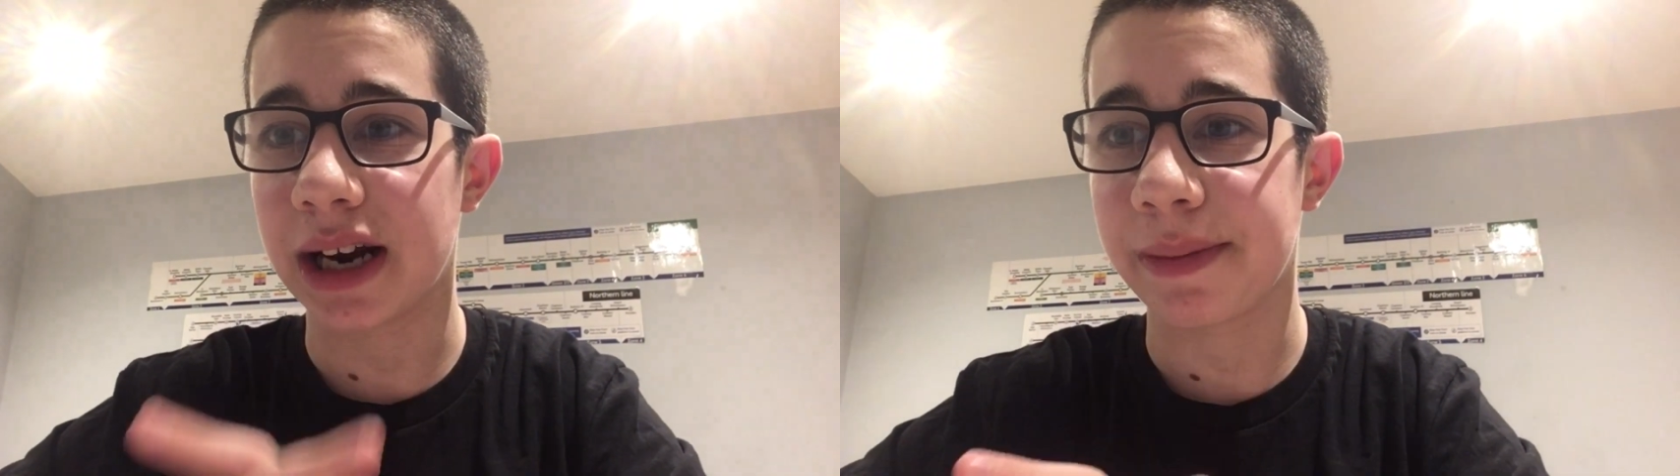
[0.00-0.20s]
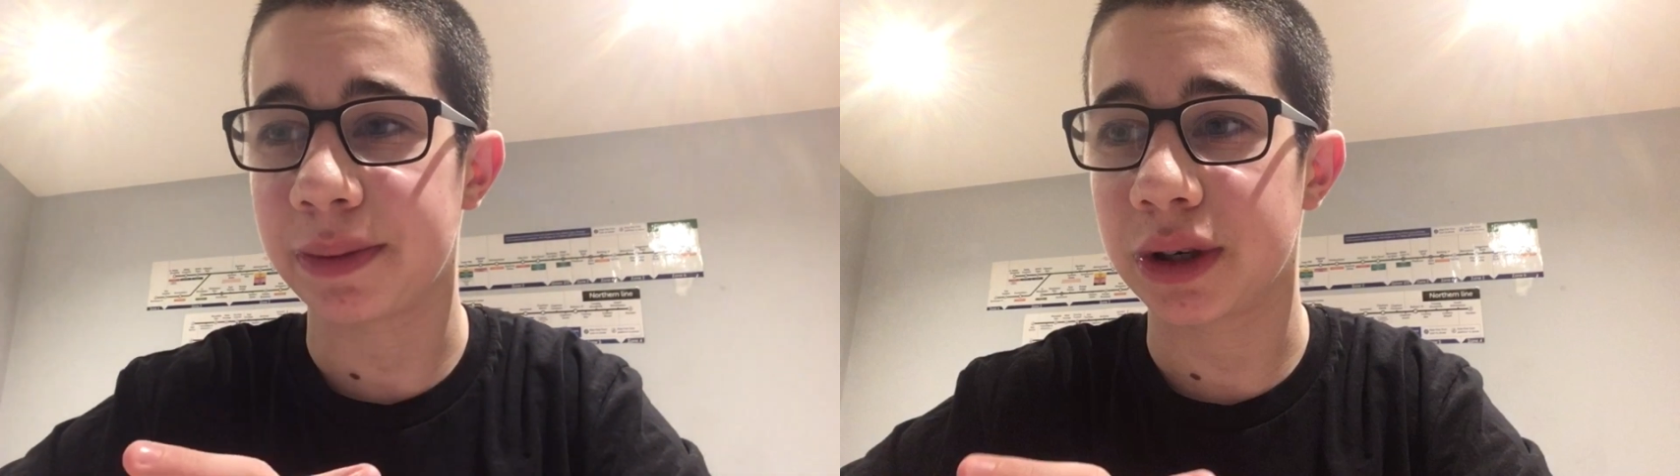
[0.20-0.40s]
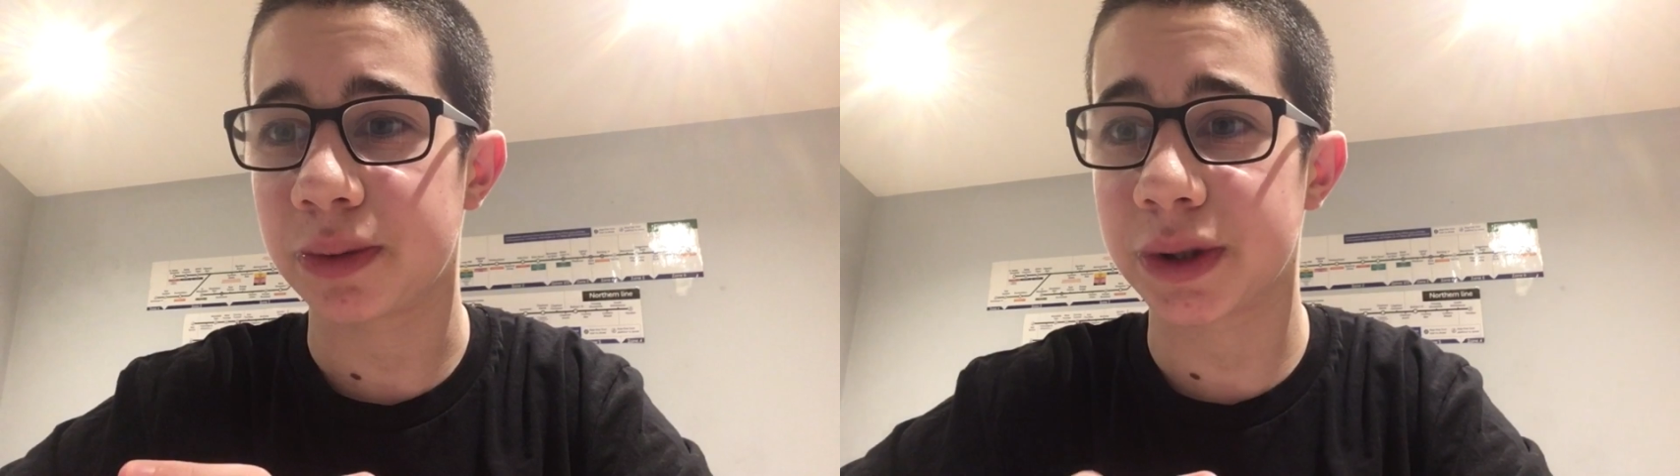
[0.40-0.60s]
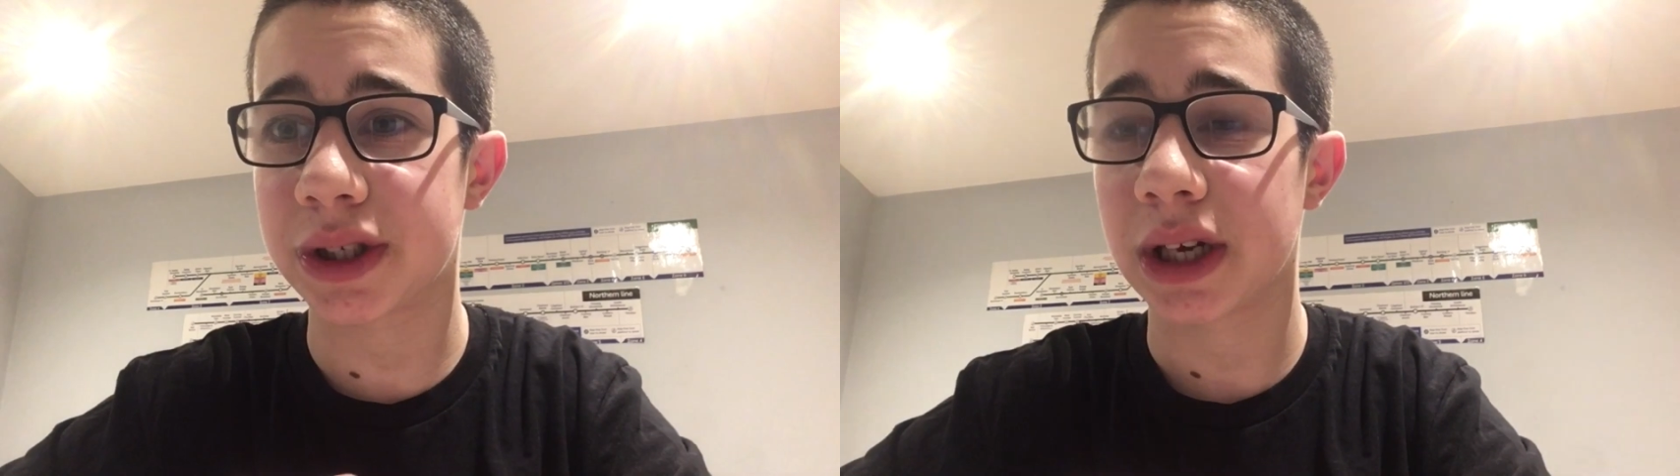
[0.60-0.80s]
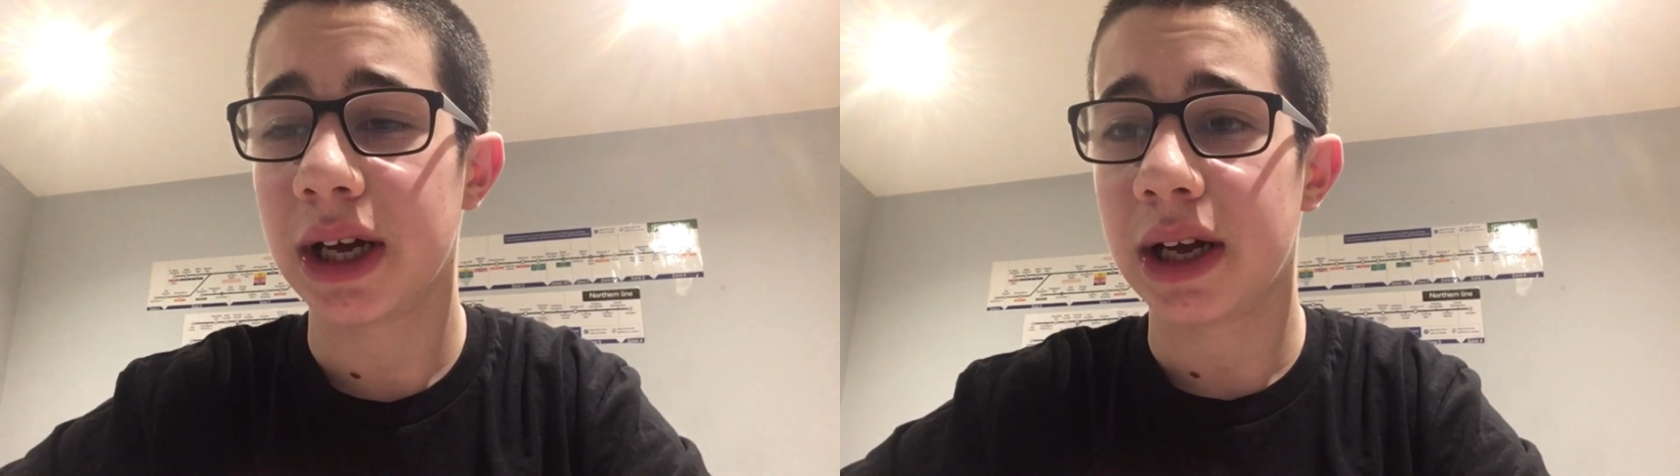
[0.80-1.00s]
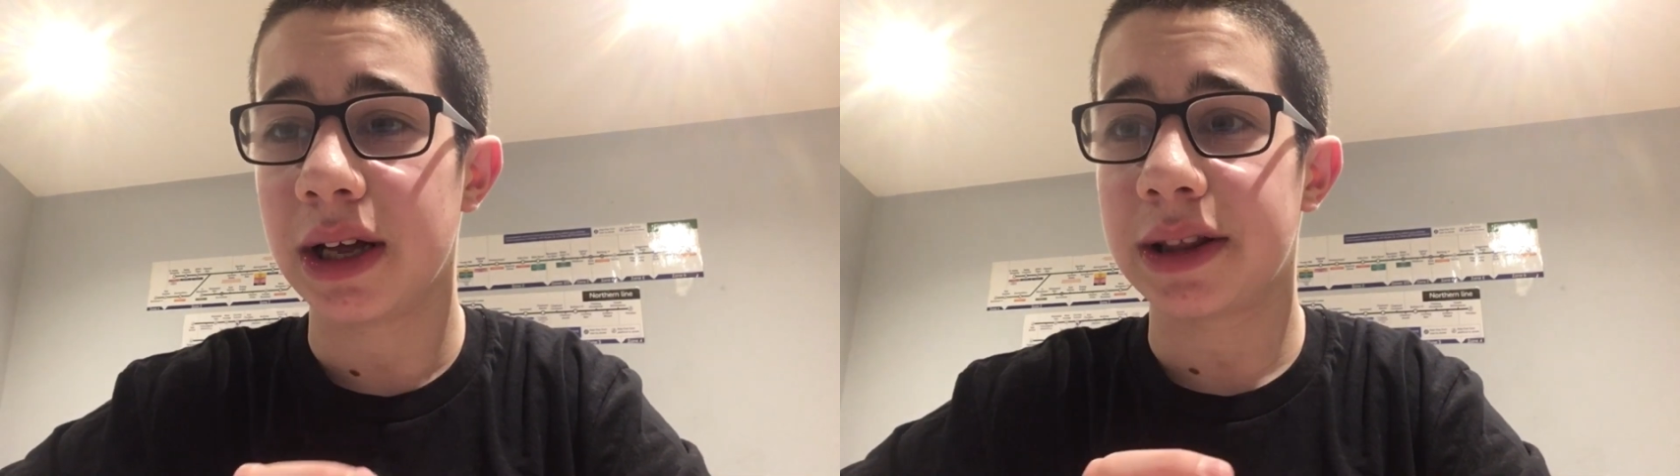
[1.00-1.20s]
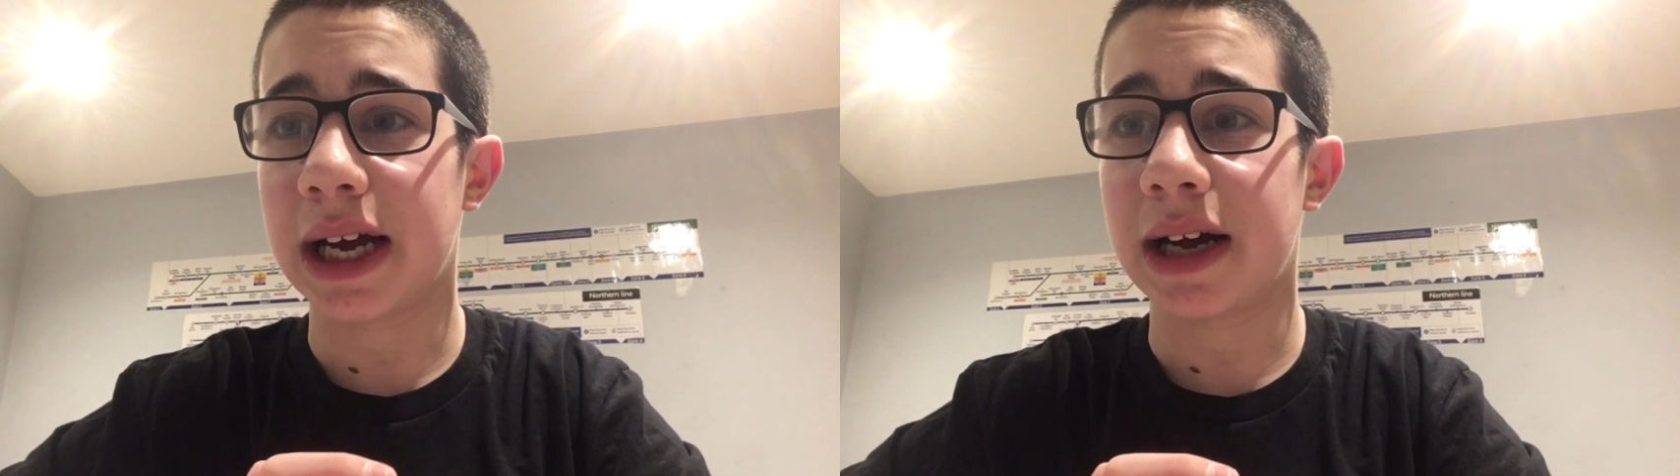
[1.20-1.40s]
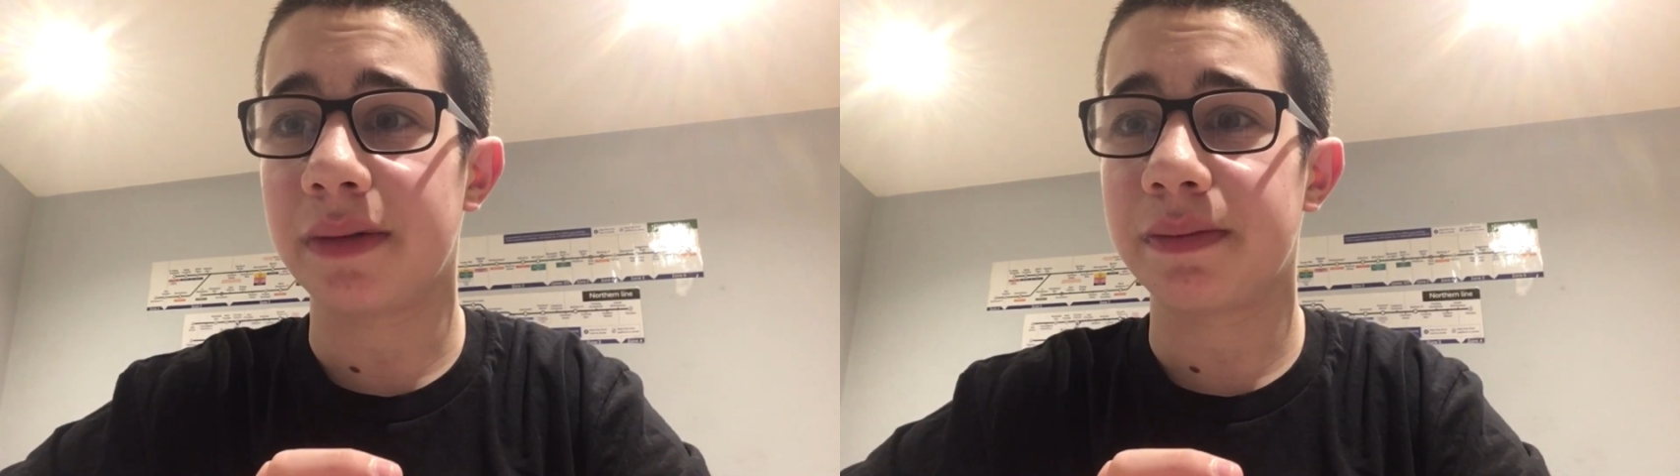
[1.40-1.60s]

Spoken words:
Abbey Wood was that